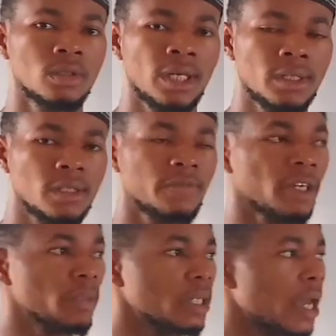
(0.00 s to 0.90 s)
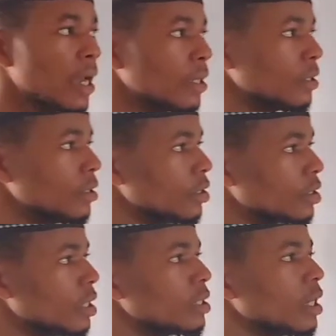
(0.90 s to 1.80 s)
That is feminine
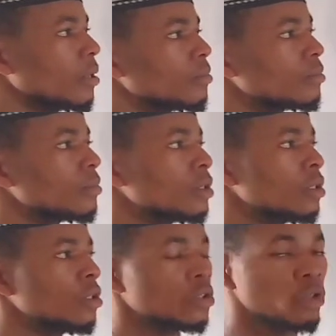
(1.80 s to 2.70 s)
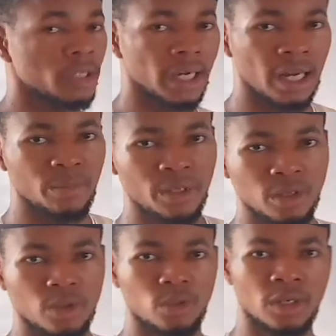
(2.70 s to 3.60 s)
gender. So in
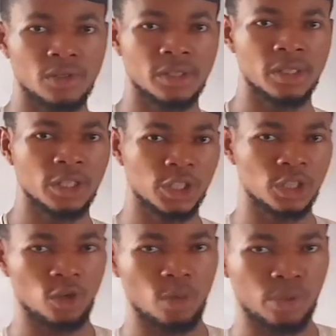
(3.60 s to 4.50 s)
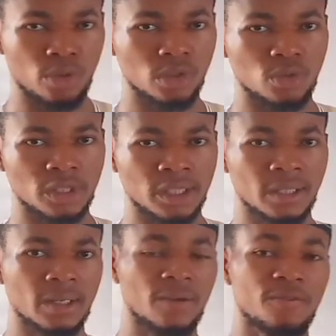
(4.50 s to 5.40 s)
Arabic, when you want to say she opened, you
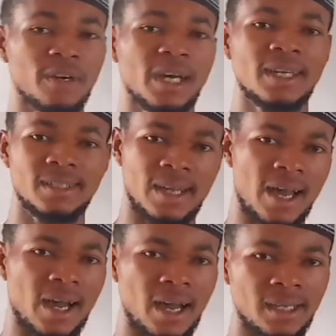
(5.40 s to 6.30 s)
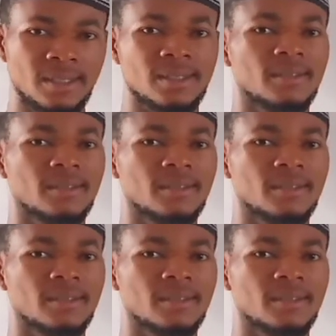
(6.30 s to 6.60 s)
say fatahat.